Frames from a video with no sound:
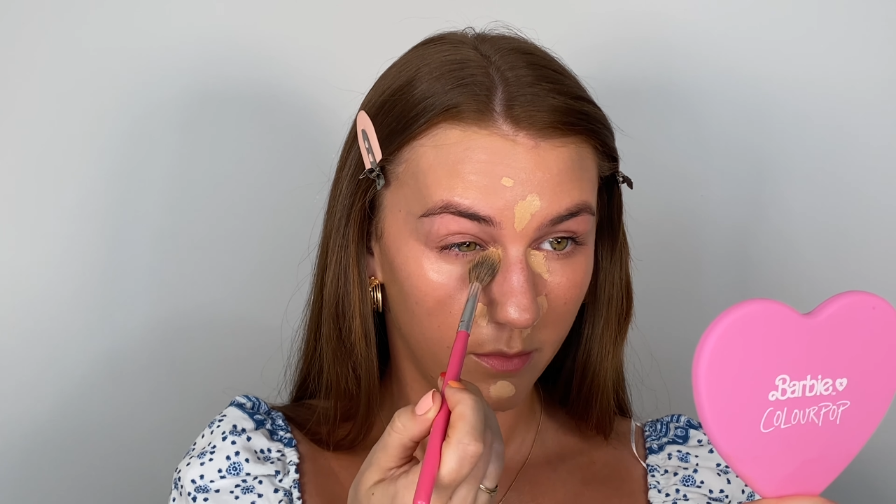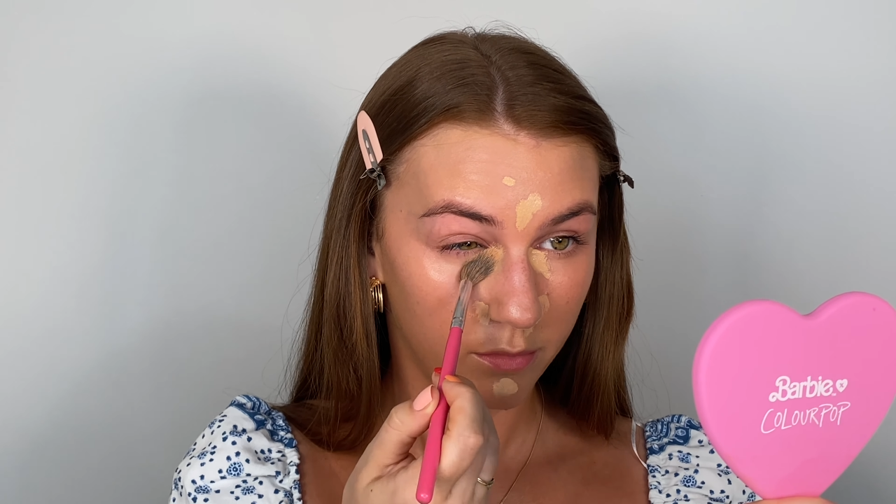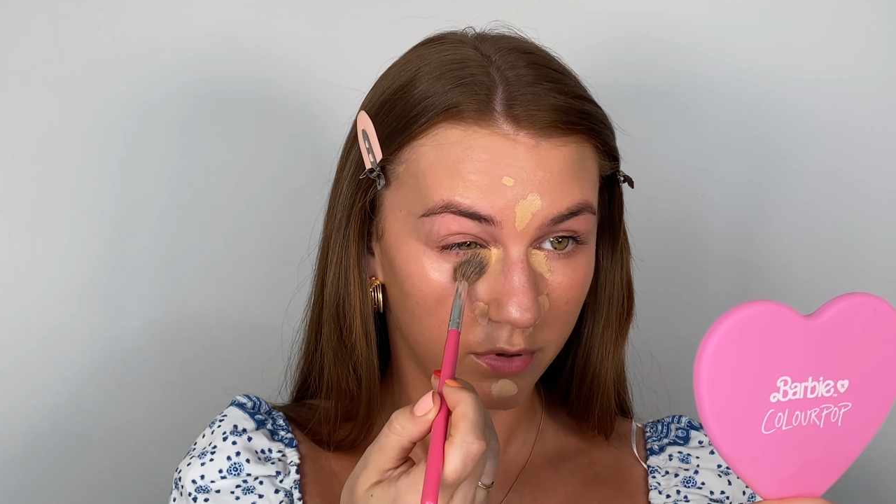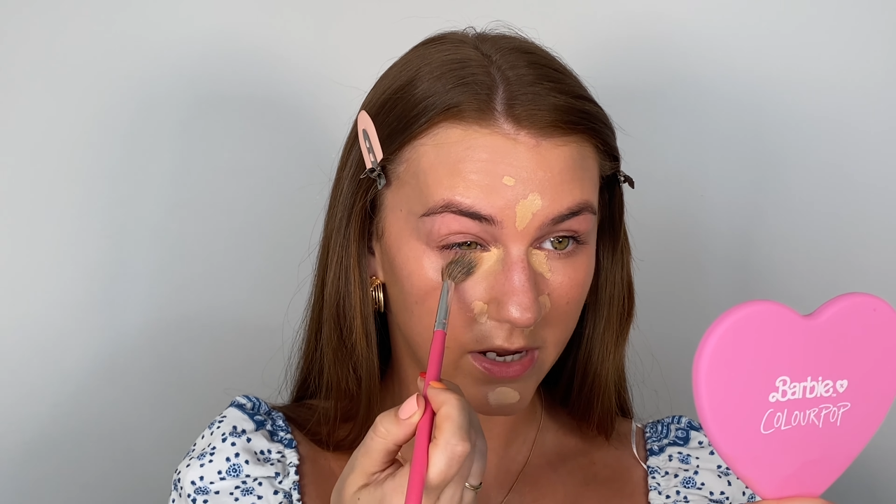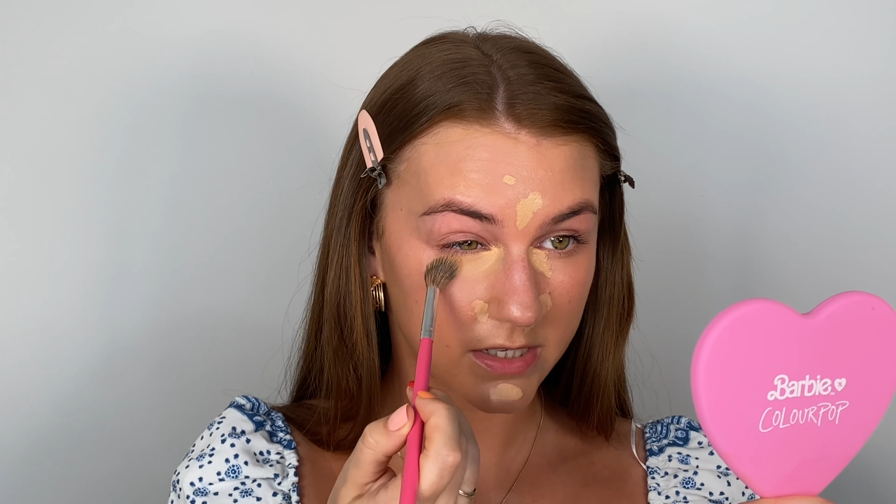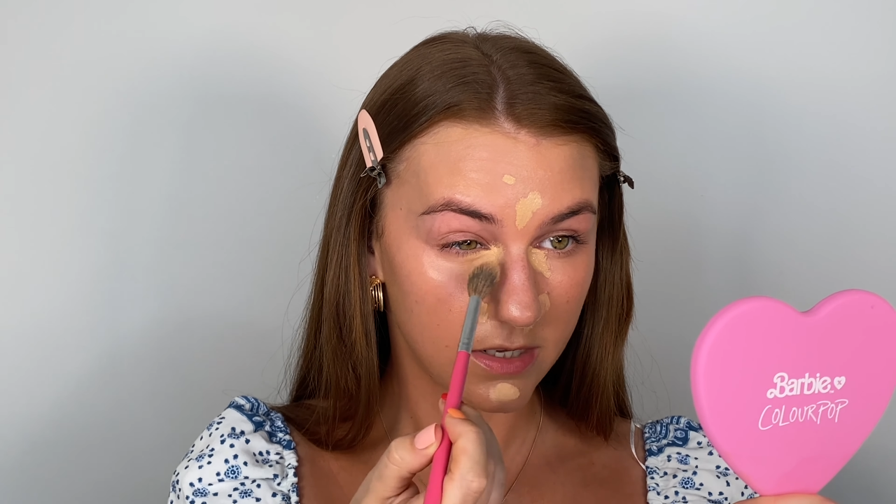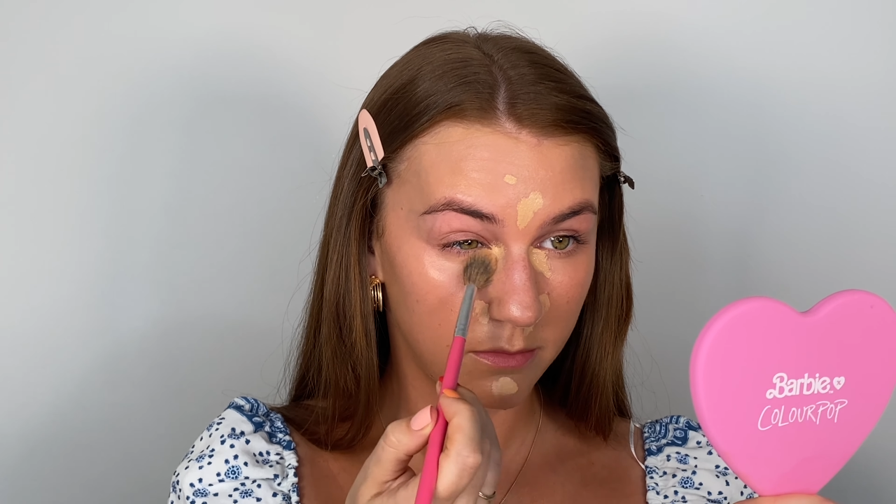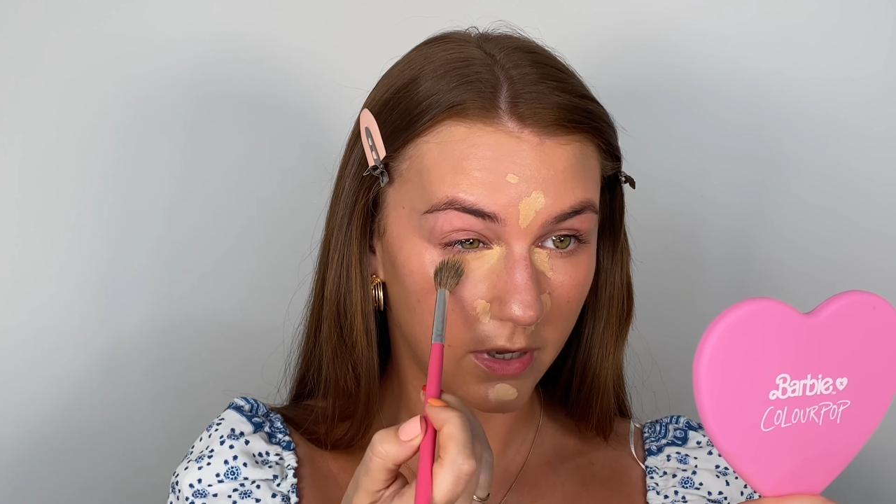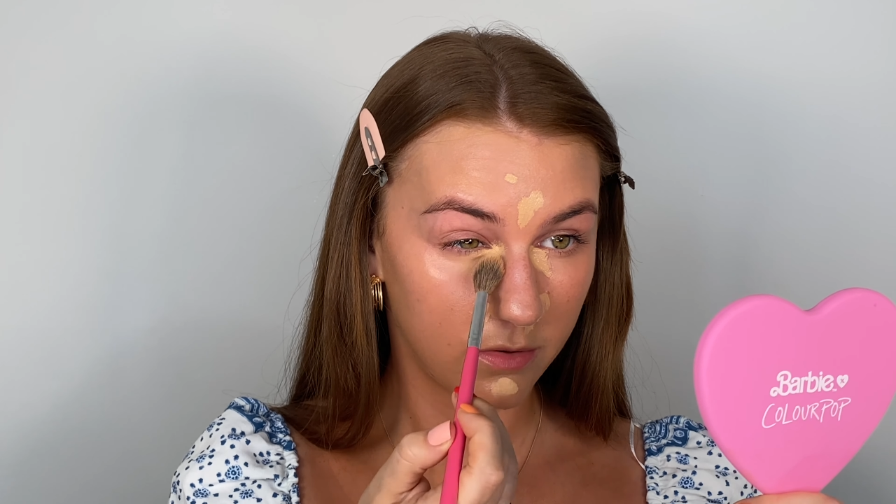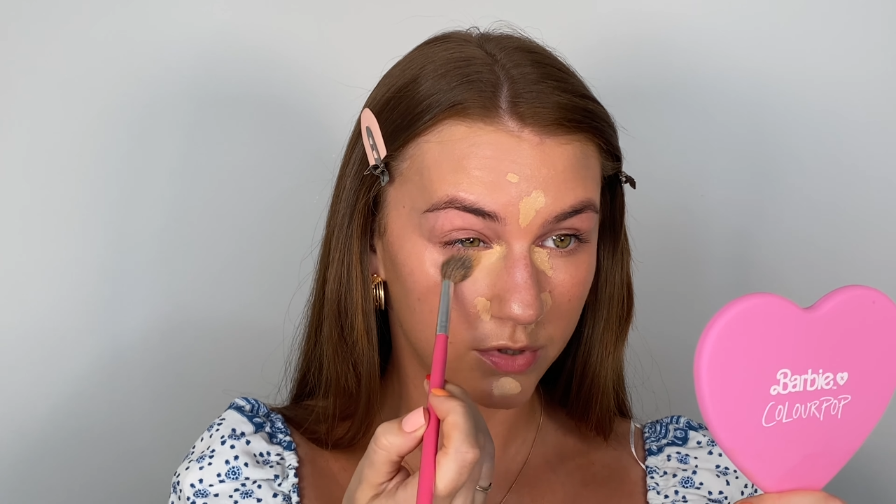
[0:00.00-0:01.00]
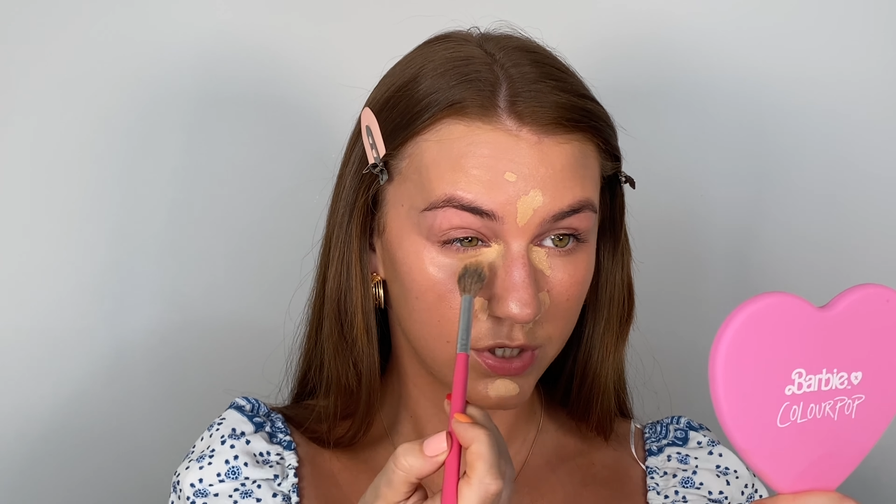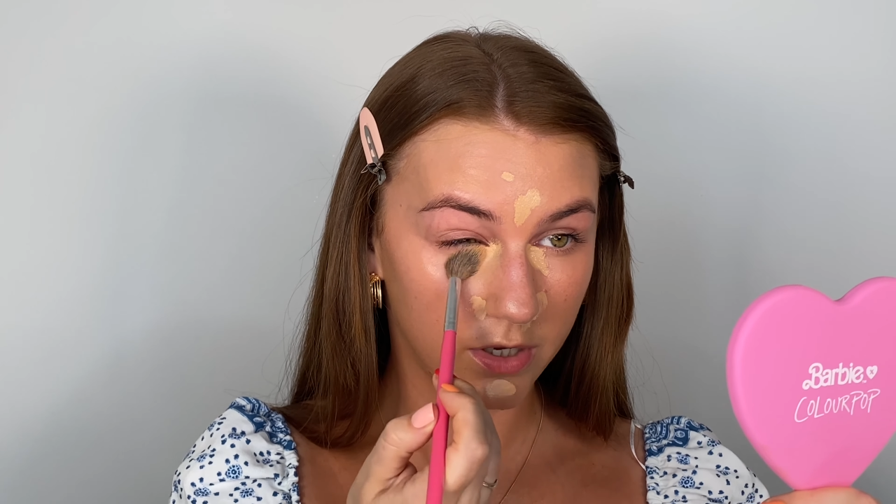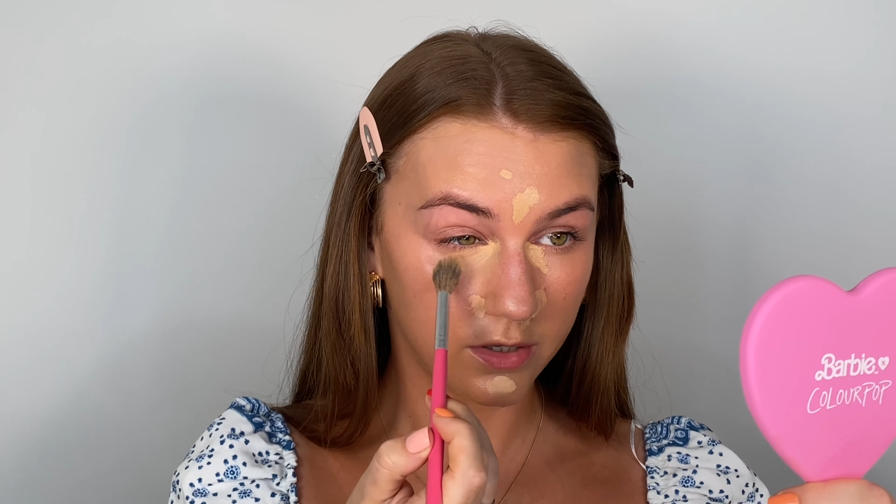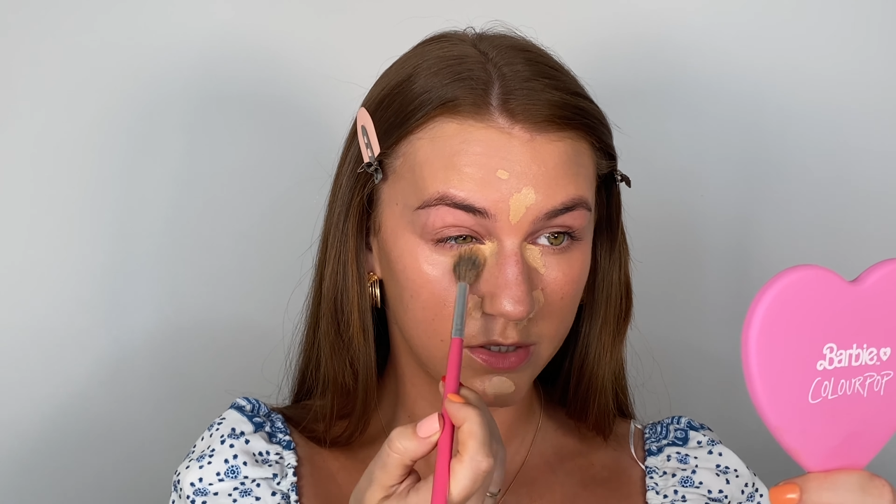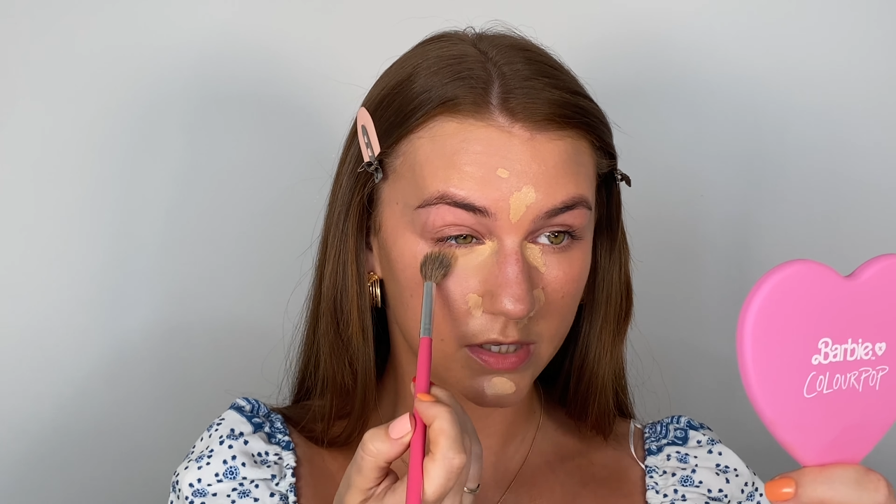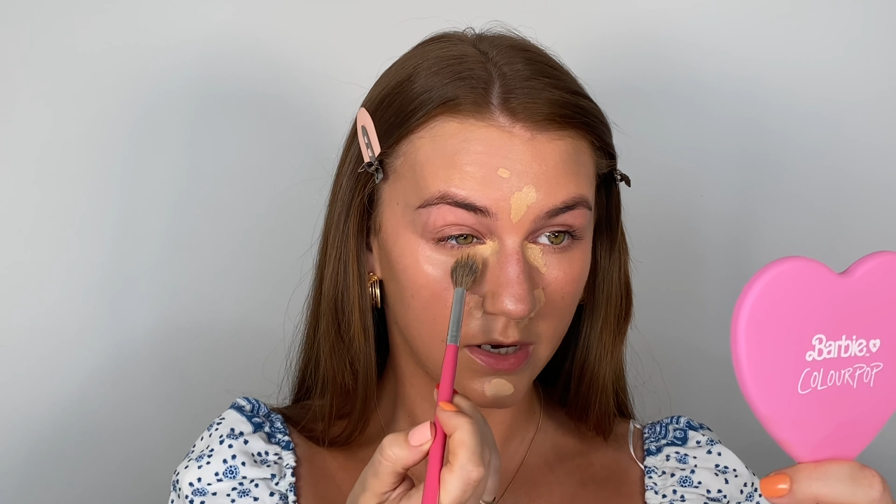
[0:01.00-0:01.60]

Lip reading: pressing motions,